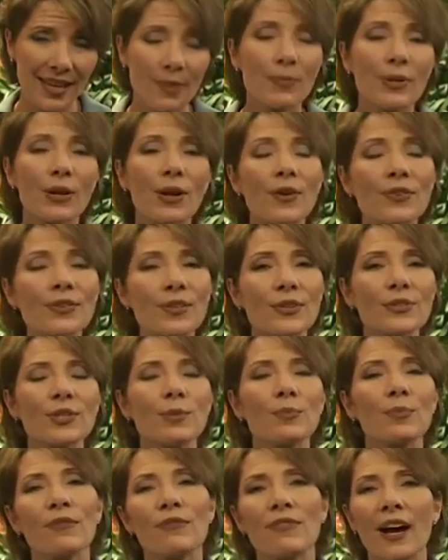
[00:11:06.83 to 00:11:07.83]
but also to
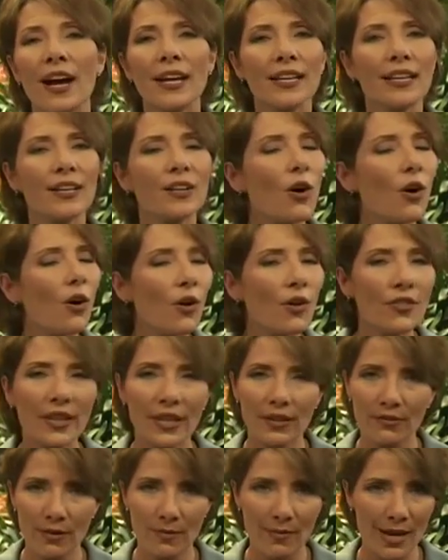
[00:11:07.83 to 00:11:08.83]
providing all the
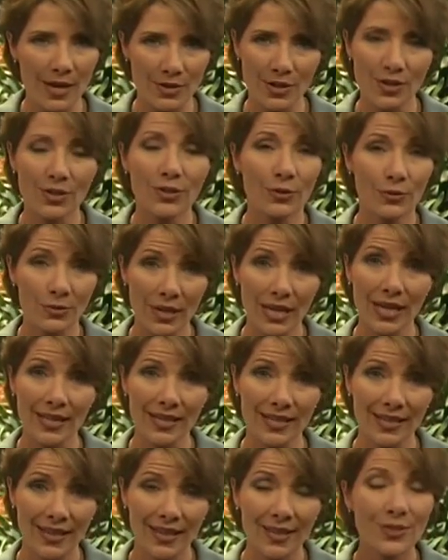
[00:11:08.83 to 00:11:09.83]
information you
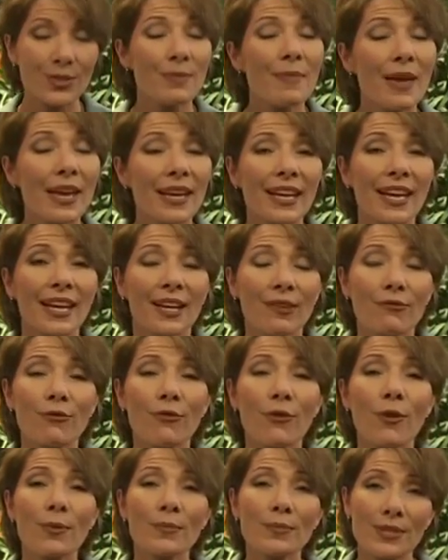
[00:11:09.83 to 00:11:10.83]
need to make an
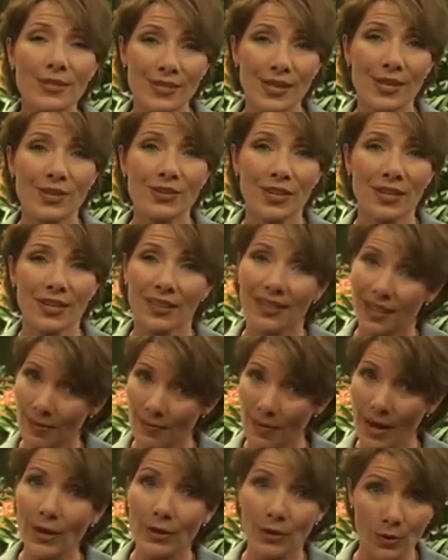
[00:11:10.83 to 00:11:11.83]
informed decision
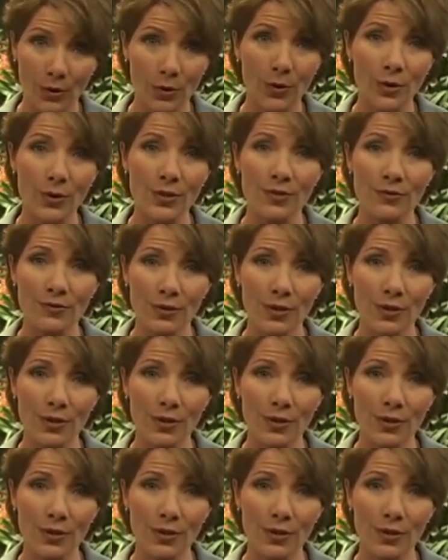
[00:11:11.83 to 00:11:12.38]
about your course of